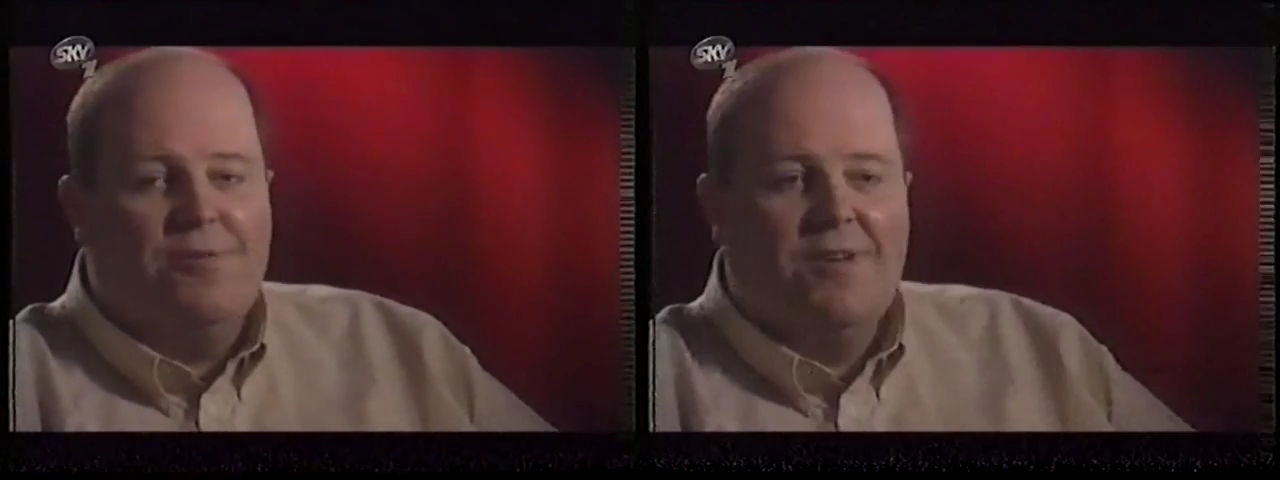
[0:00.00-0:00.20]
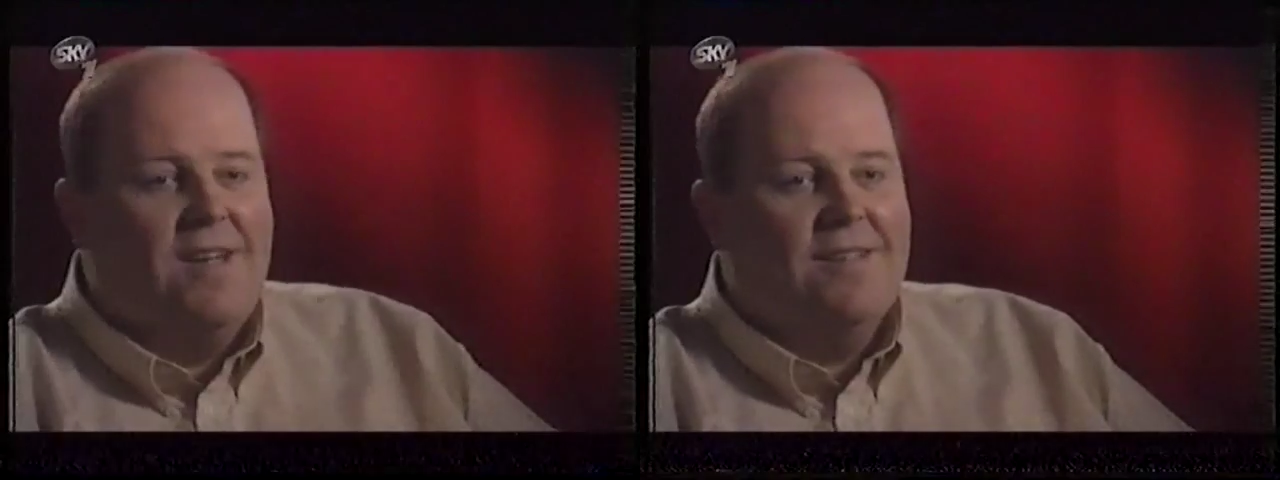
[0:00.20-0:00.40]

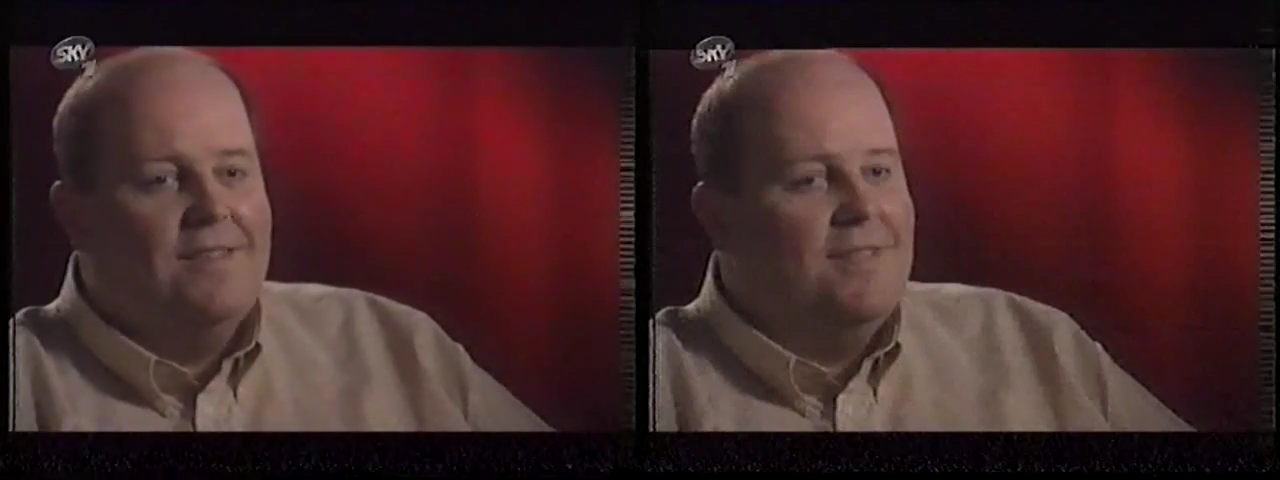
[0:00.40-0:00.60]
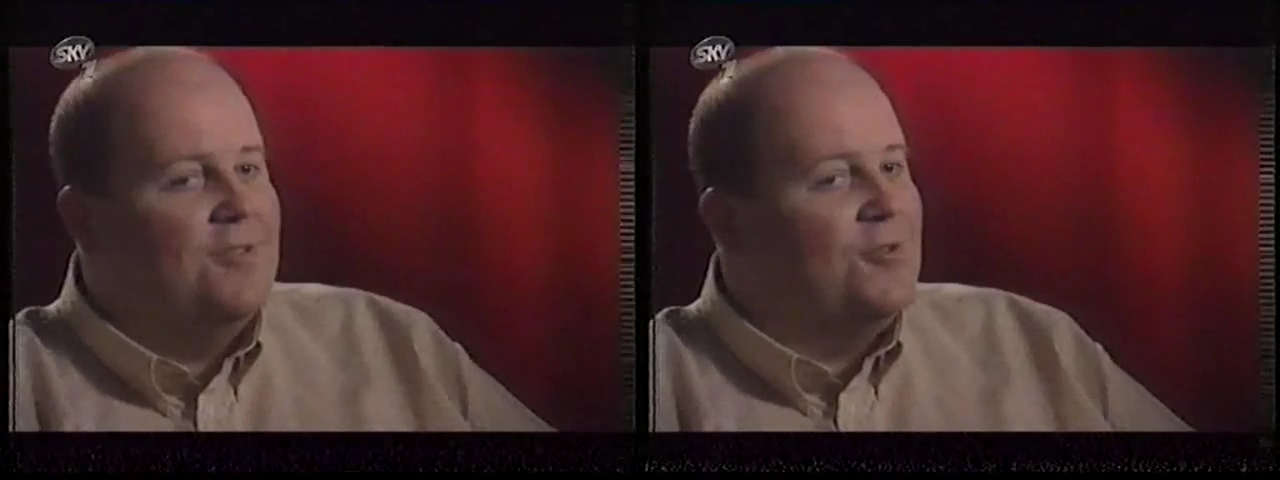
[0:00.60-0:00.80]
I'll
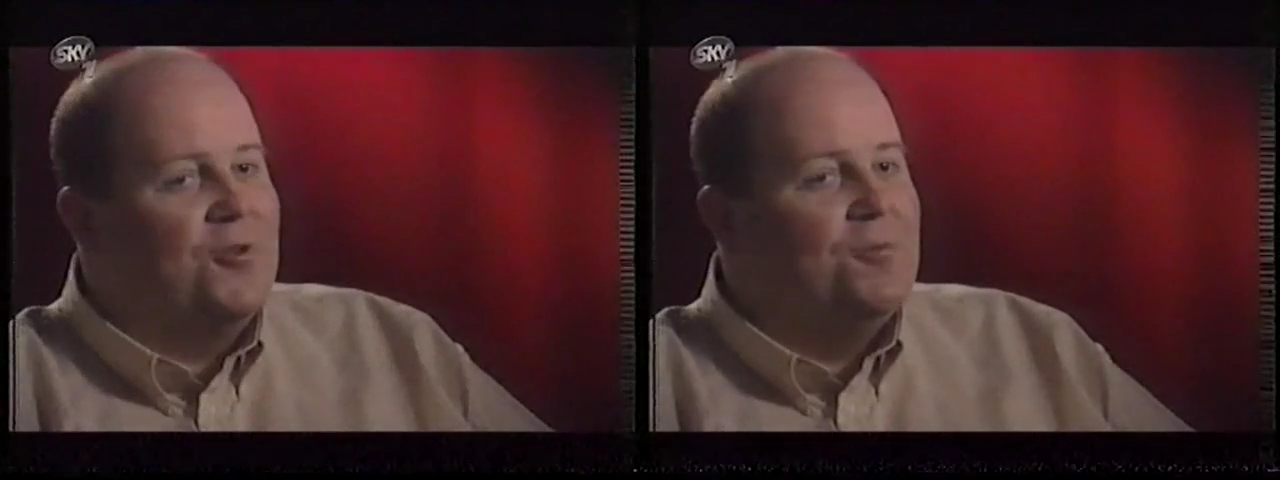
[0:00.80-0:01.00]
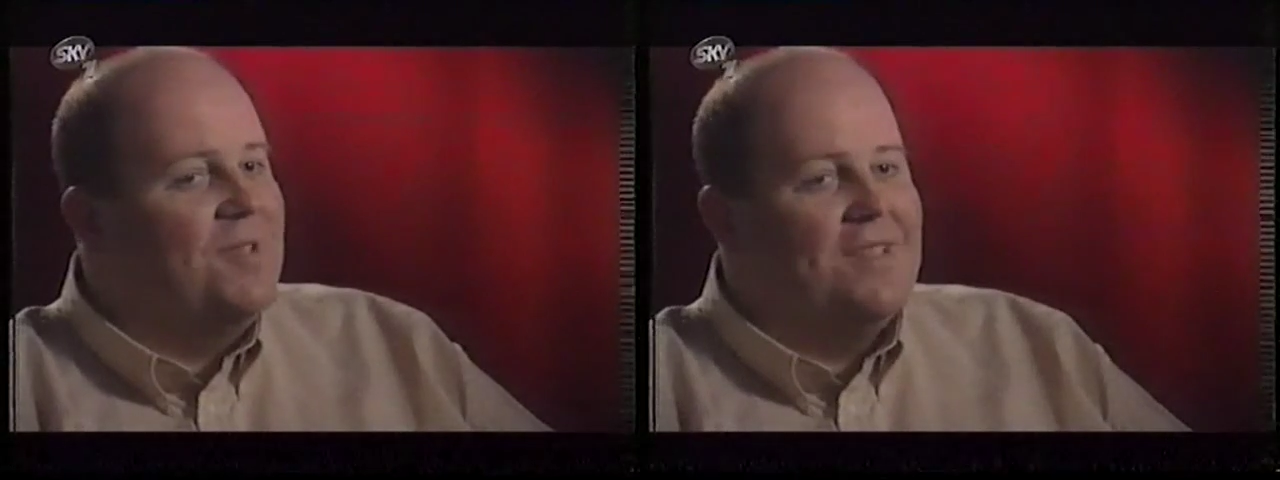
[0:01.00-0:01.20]
guarantee there's
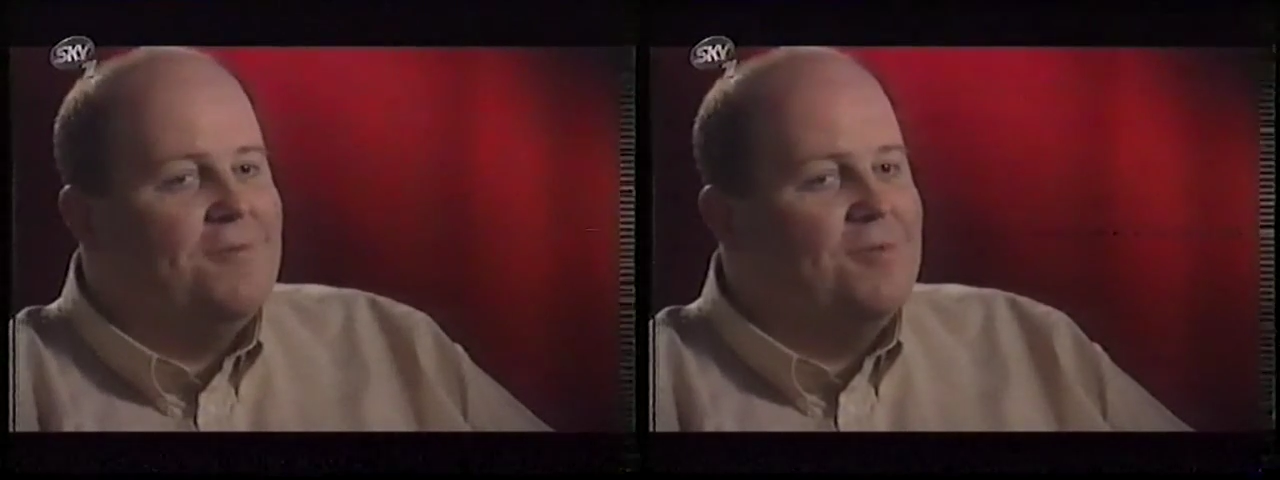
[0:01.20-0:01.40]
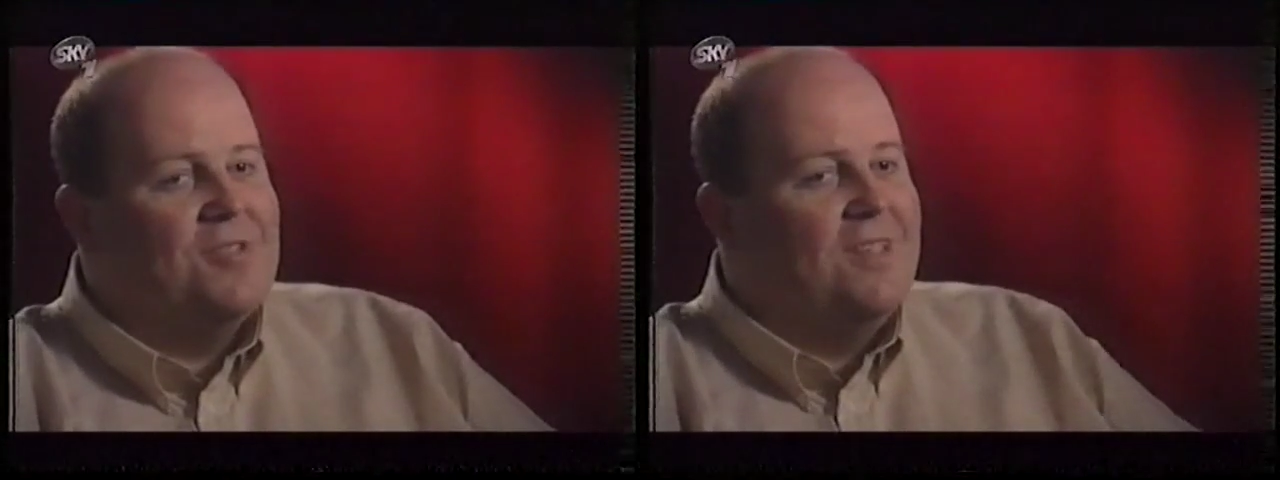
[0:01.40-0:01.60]
nobody
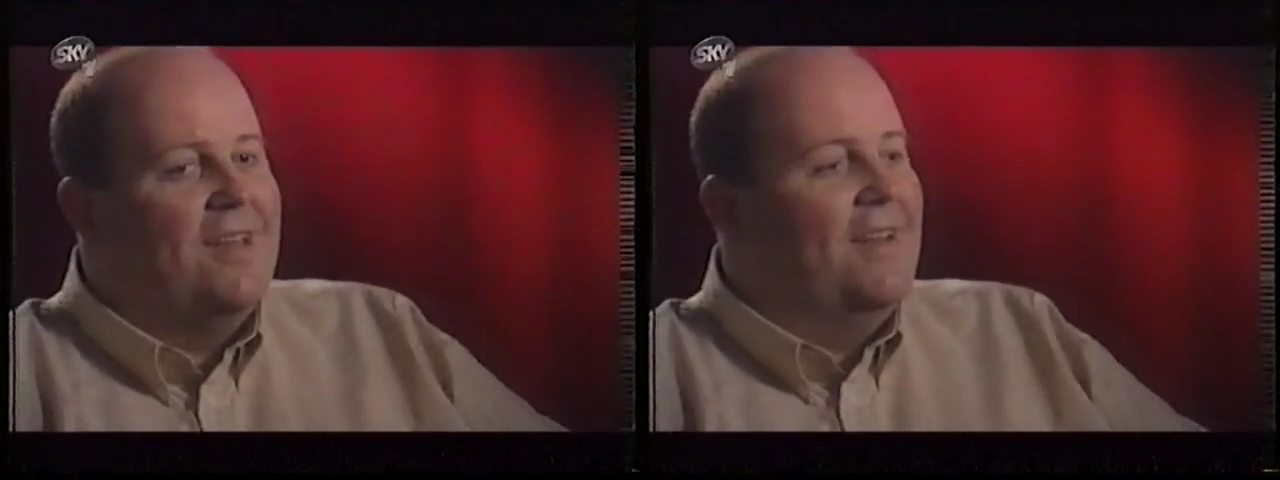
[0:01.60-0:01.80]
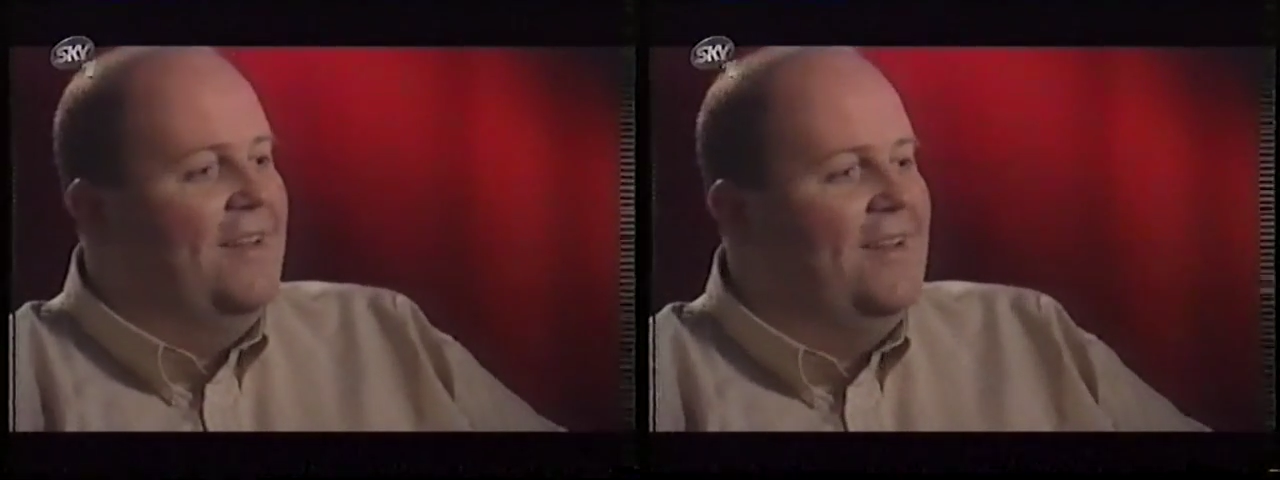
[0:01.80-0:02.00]
that was
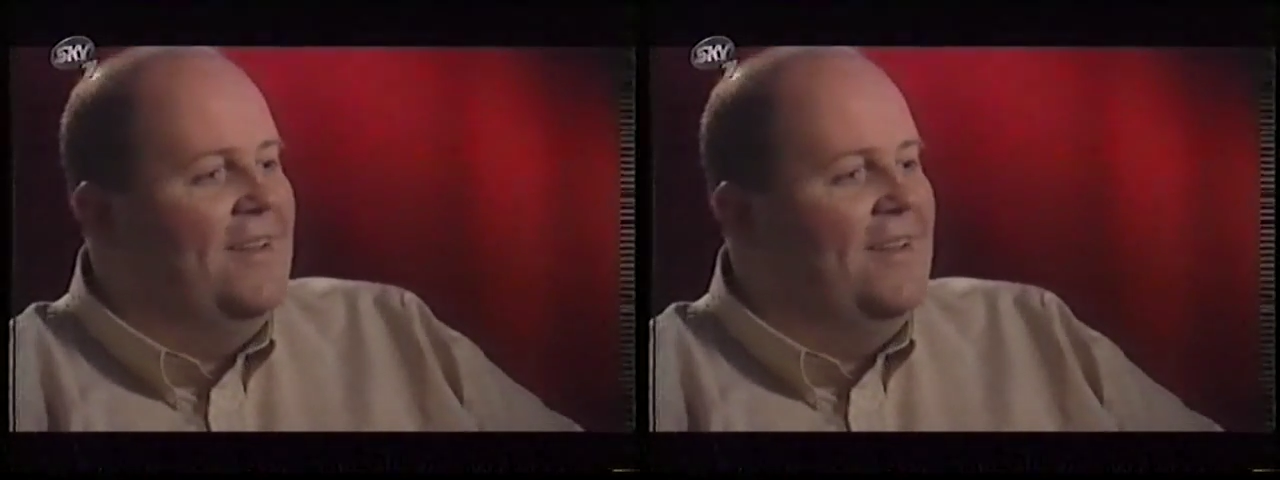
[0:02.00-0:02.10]
uh,